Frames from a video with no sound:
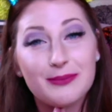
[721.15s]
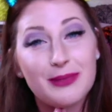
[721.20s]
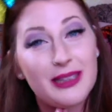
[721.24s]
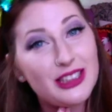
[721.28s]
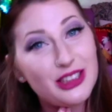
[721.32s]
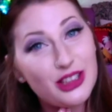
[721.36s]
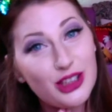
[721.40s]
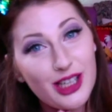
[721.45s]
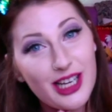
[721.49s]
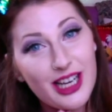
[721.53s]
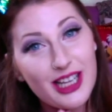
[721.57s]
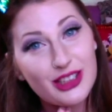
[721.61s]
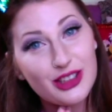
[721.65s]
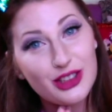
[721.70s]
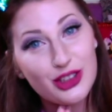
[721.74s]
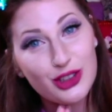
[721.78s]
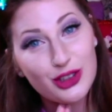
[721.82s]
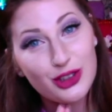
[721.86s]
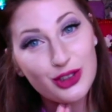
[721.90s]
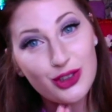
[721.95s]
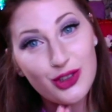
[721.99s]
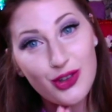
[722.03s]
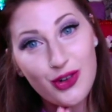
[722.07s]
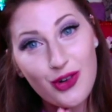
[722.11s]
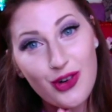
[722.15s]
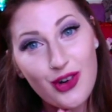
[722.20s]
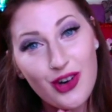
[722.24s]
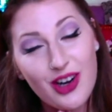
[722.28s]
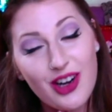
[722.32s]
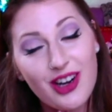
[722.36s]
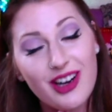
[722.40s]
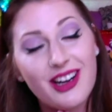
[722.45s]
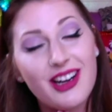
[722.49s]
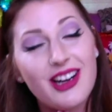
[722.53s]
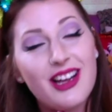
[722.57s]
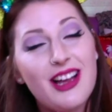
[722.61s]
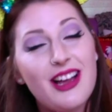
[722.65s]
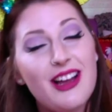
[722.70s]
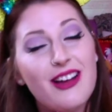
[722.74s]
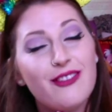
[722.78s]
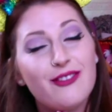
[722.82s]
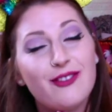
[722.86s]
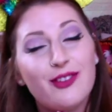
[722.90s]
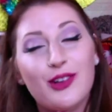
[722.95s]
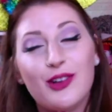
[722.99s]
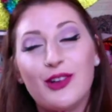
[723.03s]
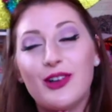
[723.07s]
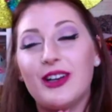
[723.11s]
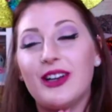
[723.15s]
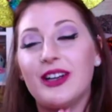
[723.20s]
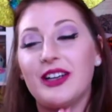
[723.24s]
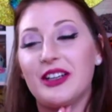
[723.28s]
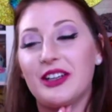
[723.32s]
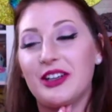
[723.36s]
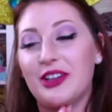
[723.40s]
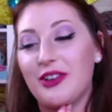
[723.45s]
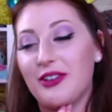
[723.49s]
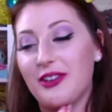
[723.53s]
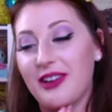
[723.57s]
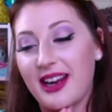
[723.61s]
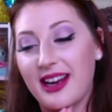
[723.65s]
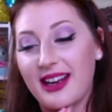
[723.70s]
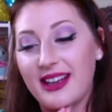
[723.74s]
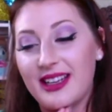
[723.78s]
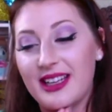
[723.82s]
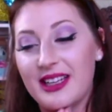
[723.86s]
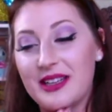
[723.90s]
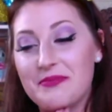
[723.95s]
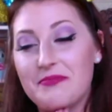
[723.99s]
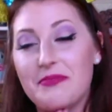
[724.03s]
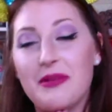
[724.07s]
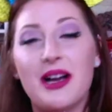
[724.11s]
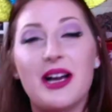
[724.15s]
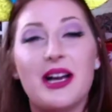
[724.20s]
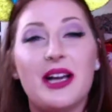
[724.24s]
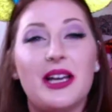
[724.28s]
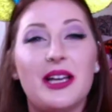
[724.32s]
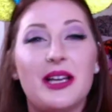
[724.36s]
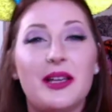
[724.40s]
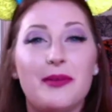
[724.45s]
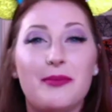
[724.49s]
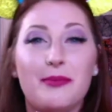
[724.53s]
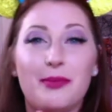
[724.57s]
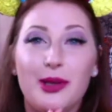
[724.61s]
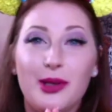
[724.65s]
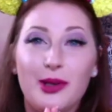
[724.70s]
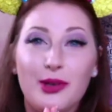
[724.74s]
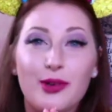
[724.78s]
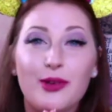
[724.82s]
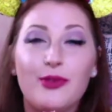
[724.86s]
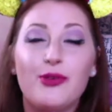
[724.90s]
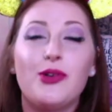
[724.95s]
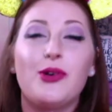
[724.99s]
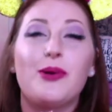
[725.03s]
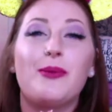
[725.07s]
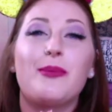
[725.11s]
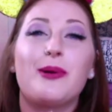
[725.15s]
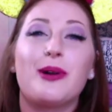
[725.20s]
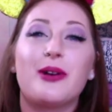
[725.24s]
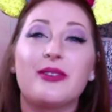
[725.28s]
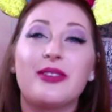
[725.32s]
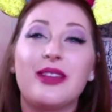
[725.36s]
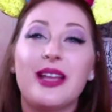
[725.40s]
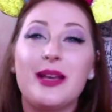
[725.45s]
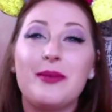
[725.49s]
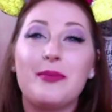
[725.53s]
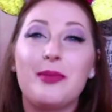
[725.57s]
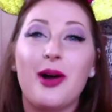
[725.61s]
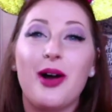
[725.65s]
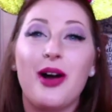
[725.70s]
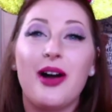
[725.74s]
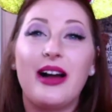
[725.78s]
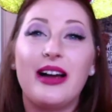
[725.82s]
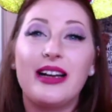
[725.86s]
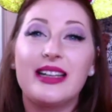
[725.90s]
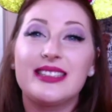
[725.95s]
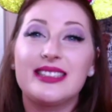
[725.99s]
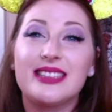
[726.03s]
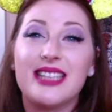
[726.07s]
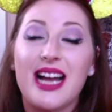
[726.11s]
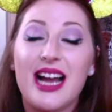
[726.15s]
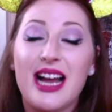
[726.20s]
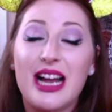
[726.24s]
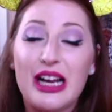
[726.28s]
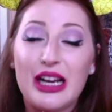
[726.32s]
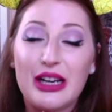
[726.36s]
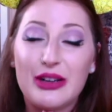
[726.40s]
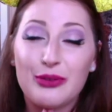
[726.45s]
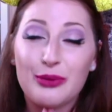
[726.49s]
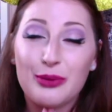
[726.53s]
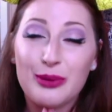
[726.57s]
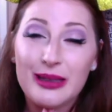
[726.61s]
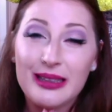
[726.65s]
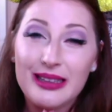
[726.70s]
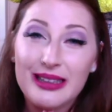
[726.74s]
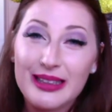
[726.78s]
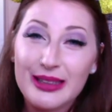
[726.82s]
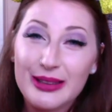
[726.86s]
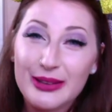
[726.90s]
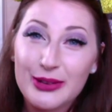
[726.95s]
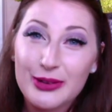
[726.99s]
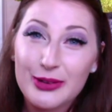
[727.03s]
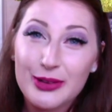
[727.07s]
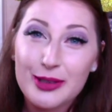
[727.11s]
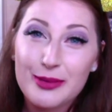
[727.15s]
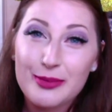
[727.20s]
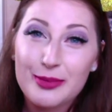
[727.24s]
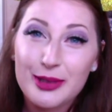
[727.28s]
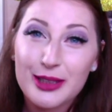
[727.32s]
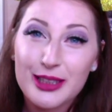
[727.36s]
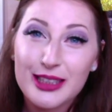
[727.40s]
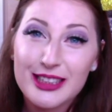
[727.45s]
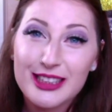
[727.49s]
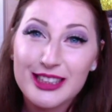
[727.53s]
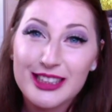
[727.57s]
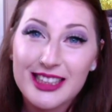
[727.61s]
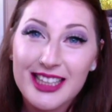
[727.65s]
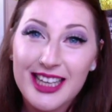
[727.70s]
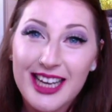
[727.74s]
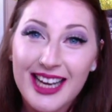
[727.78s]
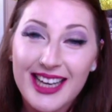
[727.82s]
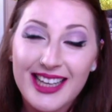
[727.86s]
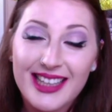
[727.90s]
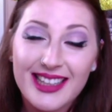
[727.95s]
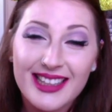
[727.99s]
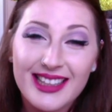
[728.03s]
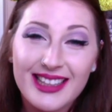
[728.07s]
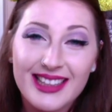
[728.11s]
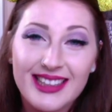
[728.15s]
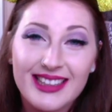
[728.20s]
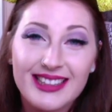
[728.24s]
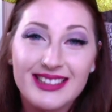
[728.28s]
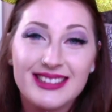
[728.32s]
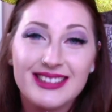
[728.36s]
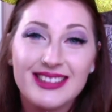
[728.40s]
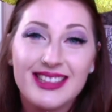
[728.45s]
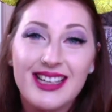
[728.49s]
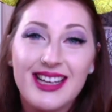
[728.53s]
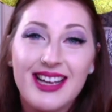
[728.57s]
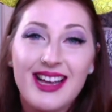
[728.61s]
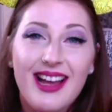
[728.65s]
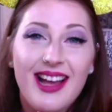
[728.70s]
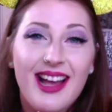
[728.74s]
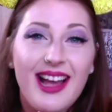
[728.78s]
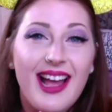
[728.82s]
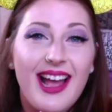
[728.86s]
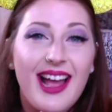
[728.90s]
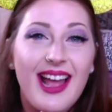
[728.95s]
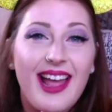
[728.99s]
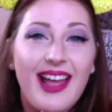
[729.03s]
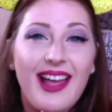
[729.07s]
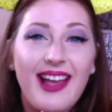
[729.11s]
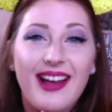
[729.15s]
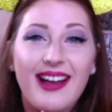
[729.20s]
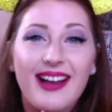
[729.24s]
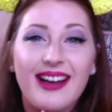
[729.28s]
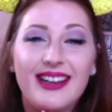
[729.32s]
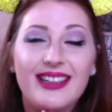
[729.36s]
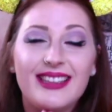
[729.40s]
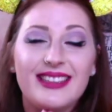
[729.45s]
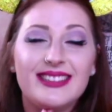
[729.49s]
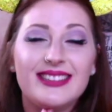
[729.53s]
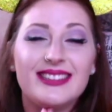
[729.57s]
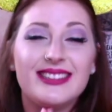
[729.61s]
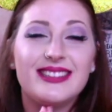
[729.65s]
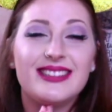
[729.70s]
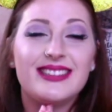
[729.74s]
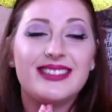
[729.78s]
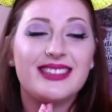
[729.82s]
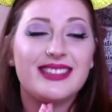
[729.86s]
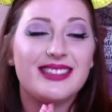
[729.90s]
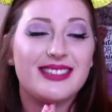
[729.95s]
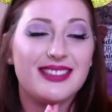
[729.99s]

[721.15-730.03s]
Magic at Your Door, for creating my beautiful birthday box. I really do appreciate it, and